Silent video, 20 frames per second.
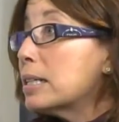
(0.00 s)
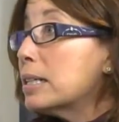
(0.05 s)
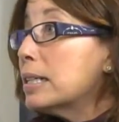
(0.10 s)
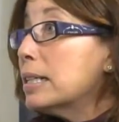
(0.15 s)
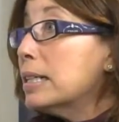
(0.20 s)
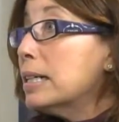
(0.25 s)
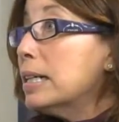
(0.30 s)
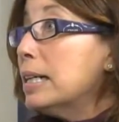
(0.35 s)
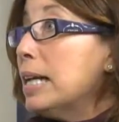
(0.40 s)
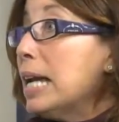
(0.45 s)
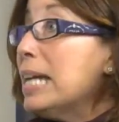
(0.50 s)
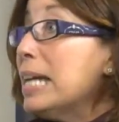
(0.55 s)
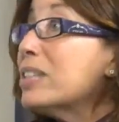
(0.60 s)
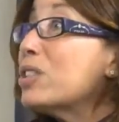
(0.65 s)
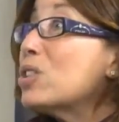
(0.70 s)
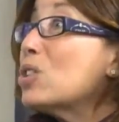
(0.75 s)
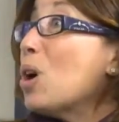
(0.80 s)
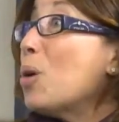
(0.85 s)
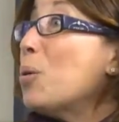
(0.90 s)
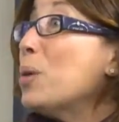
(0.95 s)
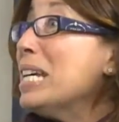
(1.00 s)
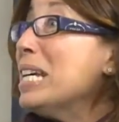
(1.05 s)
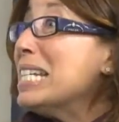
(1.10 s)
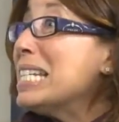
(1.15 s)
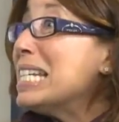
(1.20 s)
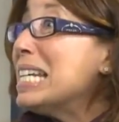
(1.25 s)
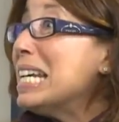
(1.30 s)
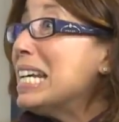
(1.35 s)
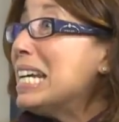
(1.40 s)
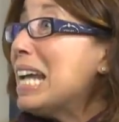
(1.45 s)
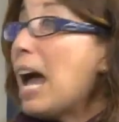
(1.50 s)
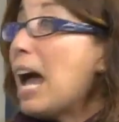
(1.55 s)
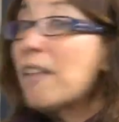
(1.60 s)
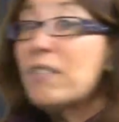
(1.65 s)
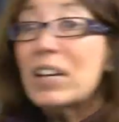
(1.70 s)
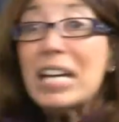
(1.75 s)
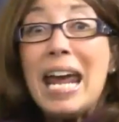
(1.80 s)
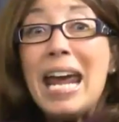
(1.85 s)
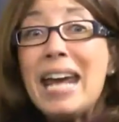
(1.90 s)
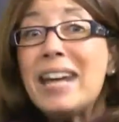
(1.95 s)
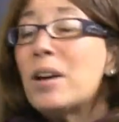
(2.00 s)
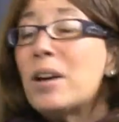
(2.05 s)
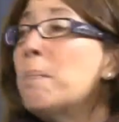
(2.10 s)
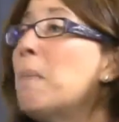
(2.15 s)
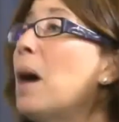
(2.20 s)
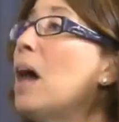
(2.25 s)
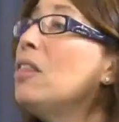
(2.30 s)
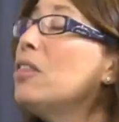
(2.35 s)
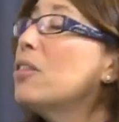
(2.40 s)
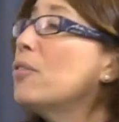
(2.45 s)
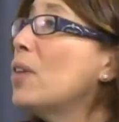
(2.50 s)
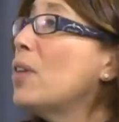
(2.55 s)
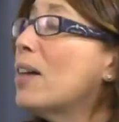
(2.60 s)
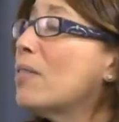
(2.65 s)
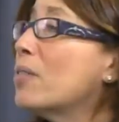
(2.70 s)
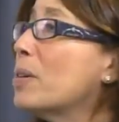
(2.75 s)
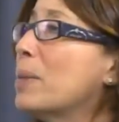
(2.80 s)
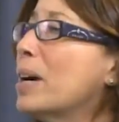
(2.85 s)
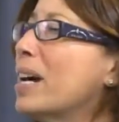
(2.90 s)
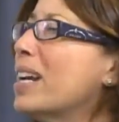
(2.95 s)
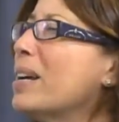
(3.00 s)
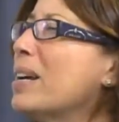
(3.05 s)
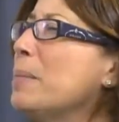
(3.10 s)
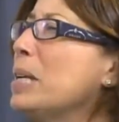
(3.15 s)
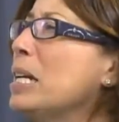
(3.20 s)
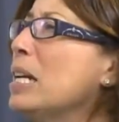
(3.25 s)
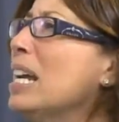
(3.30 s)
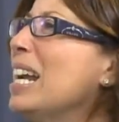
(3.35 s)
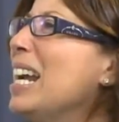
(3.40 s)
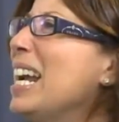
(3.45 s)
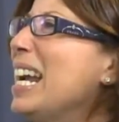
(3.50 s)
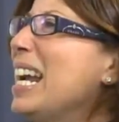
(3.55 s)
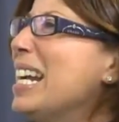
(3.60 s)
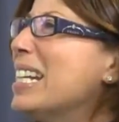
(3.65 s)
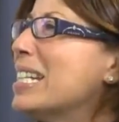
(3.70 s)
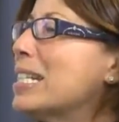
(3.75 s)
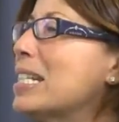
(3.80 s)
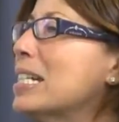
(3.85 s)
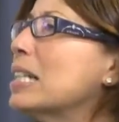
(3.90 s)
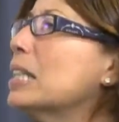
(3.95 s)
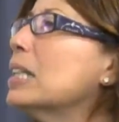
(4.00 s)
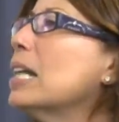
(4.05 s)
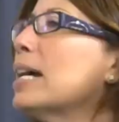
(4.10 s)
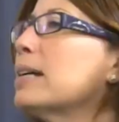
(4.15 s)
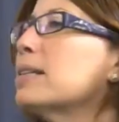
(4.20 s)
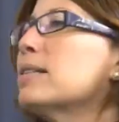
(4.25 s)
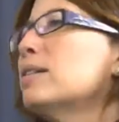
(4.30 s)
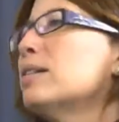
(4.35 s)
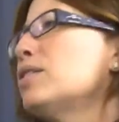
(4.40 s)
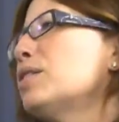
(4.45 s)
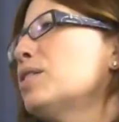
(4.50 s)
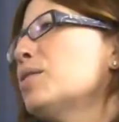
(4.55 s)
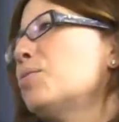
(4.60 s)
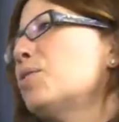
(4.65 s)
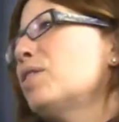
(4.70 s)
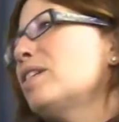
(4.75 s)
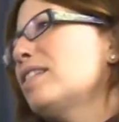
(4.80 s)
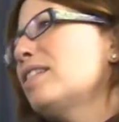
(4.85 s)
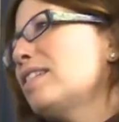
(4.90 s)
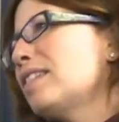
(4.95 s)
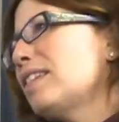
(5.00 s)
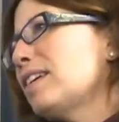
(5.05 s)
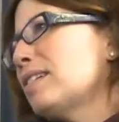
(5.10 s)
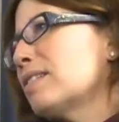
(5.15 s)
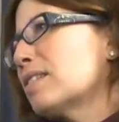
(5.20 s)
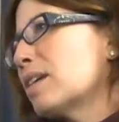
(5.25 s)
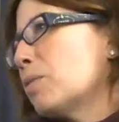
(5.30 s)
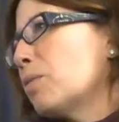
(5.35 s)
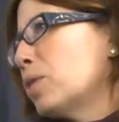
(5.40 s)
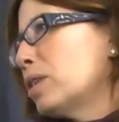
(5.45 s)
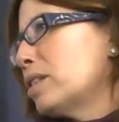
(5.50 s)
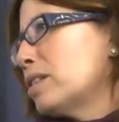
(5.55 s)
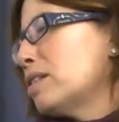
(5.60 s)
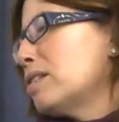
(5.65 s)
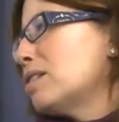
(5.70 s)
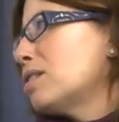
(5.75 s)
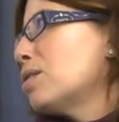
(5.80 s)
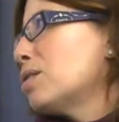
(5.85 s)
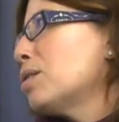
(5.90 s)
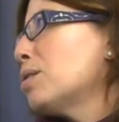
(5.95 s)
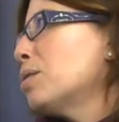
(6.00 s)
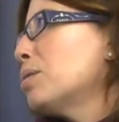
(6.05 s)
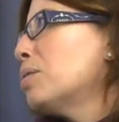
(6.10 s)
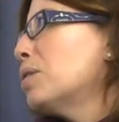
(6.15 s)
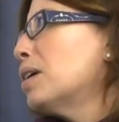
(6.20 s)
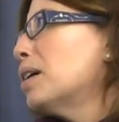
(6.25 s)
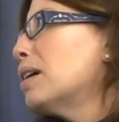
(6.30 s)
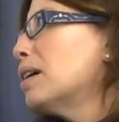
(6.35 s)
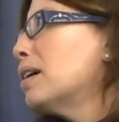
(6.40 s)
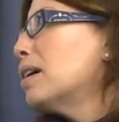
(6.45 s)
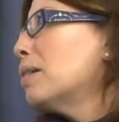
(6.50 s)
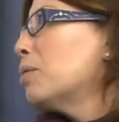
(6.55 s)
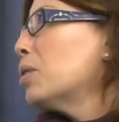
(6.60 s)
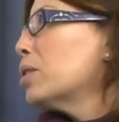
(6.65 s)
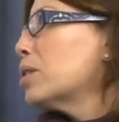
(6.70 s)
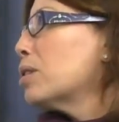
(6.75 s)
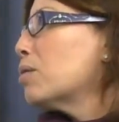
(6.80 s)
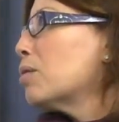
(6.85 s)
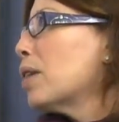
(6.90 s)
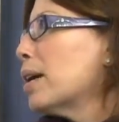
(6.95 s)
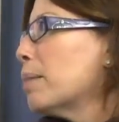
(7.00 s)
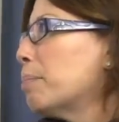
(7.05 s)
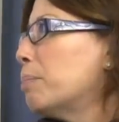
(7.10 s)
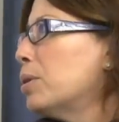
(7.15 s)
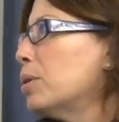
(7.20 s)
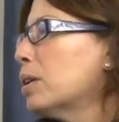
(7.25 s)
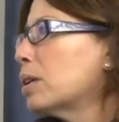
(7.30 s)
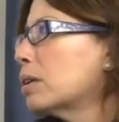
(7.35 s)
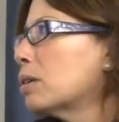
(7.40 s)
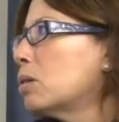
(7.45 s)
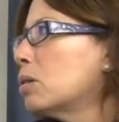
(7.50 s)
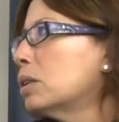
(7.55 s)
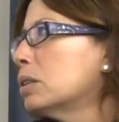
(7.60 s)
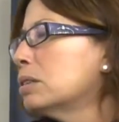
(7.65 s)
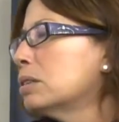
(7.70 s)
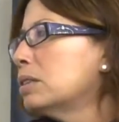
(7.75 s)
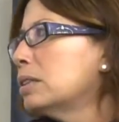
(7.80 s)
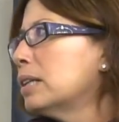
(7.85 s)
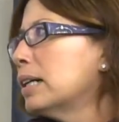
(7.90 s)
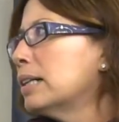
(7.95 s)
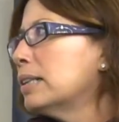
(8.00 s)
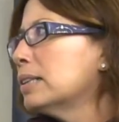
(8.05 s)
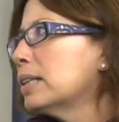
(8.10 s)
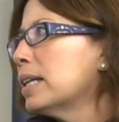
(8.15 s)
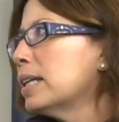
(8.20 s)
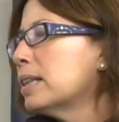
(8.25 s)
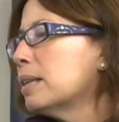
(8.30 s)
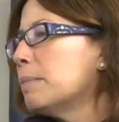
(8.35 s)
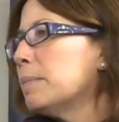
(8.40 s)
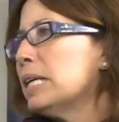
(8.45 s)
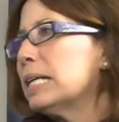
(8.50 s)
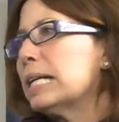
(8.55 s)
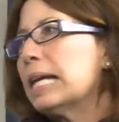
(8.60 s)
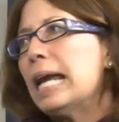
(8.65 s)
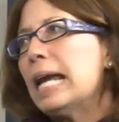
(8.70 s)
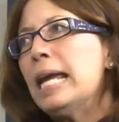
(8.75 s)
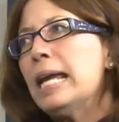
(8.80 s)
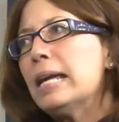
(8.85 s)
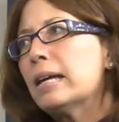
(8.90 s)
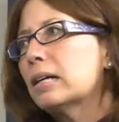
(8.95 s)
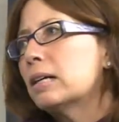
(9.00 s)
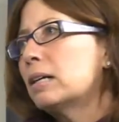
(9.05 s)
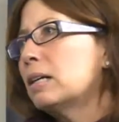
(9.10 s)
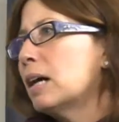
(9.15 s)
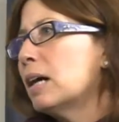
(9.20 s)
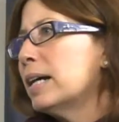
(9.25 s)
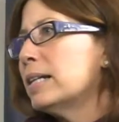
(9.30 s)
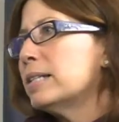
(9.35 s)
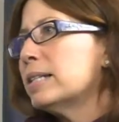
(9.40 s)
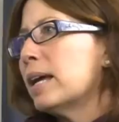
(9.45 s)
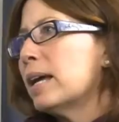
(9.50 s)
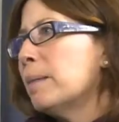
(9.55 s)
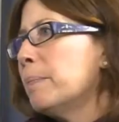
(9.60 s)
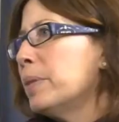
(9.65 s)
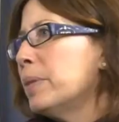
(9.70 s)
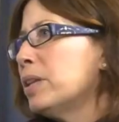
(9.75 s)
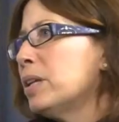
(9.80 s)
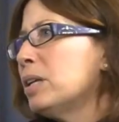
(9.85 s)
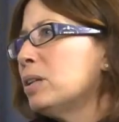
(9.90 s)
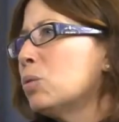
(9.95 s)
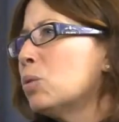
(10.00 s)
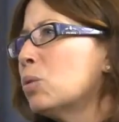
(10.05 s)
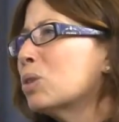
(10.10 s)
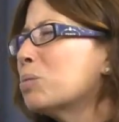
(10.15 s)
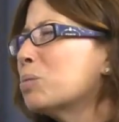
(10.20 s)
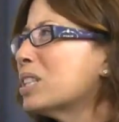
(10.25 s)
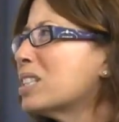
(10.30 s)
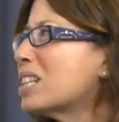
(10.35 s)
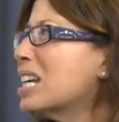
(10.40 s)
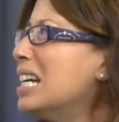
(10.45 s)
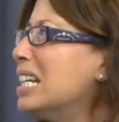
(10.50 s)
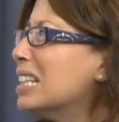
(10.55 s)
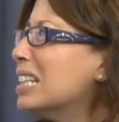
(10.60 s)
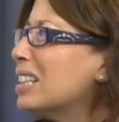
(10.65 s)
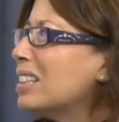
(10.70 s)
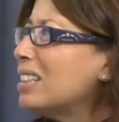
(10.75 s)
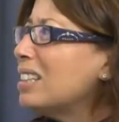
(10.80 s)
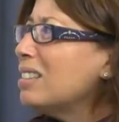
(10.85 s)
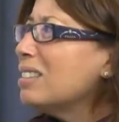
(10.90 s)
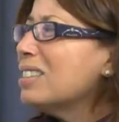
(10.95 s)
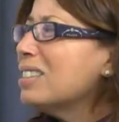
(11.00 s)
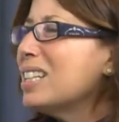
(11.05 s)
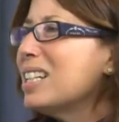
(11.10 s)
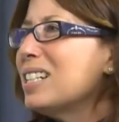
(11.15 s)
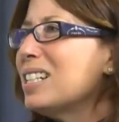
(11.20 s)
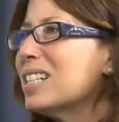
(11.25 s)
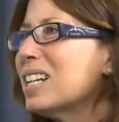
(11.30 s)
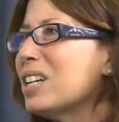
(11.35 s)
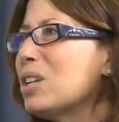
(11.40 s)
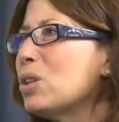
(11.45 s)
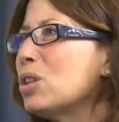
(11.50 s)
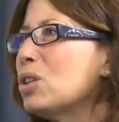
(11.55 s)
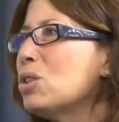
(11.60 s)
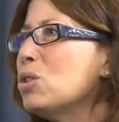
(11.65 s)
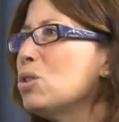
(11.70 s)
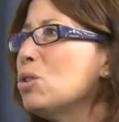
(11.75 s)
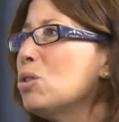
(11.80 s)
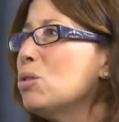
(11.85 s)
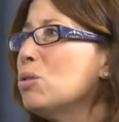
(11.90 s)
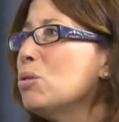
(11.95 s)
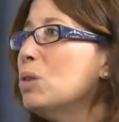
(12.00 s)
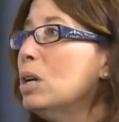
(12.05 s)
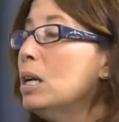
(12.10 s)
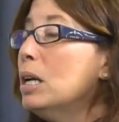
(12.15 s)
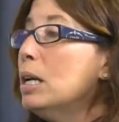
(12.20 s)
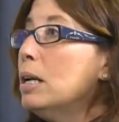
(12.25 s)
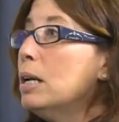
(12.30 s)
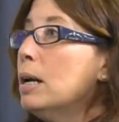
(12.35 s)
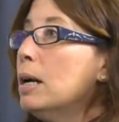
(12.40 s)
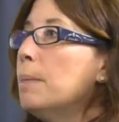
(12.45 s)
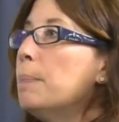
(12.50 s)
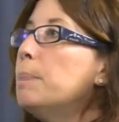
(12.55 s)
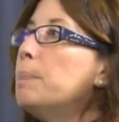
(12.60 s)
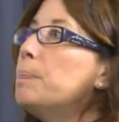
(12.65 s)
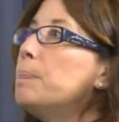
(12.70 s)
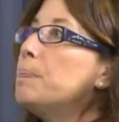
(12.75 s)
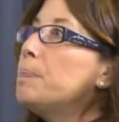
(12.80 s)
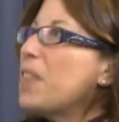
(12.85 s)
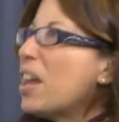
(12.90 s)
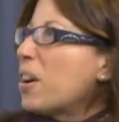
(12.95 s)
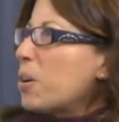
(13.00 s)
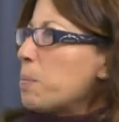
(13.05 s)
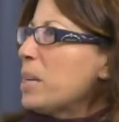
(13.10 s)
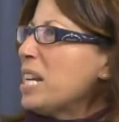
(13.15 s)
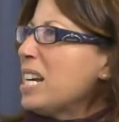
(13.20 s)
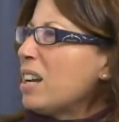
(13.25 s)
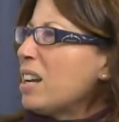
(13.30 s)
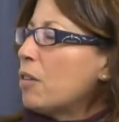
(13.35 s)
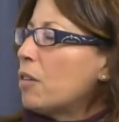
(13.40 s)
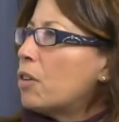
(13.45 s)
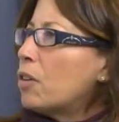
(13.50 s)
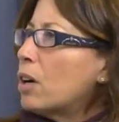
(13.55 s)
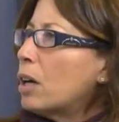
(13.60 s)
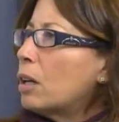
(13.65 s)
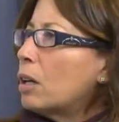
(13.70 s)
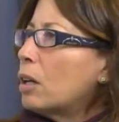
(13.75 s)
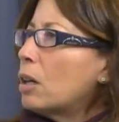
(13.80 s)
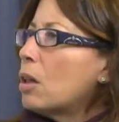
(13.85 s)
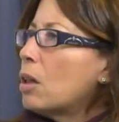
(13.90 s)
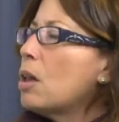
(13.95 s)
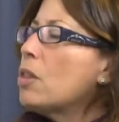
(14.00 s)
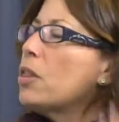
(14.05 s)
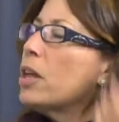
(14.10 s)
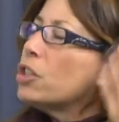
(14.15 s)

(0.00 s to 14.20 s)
Yeah. It's so easy. Have a cake a month for everybody. I mean, it's yeah. neglected. You know, one of the things mm -hmm. I mm-hmm. wanted to uh, I wanted to write a book called uh, "Let Them Eat Cake: A Guide to Empathy in the Workplace." Yeah. The little things that you can do that are meaningful, Absolutely.